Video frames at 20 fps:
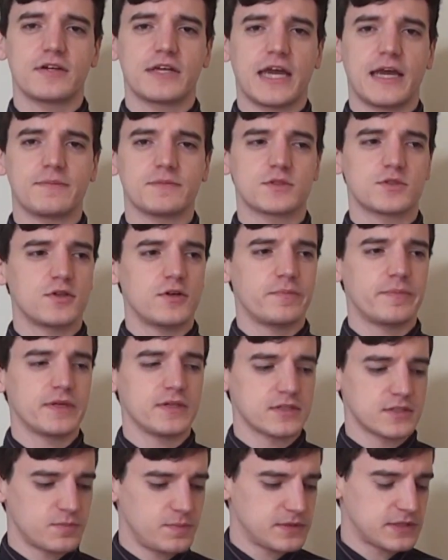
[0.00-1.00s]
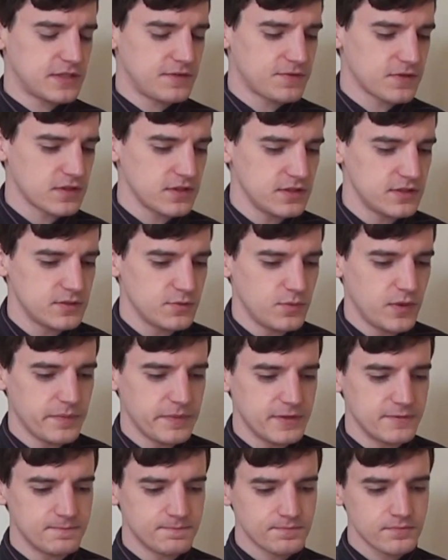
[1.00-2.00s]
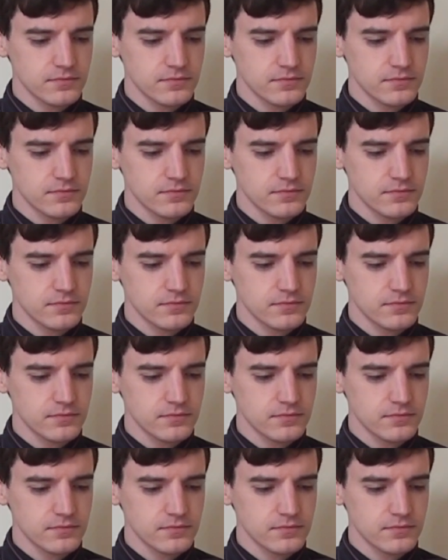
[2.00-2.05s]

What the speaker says: games to appeal specifically to women?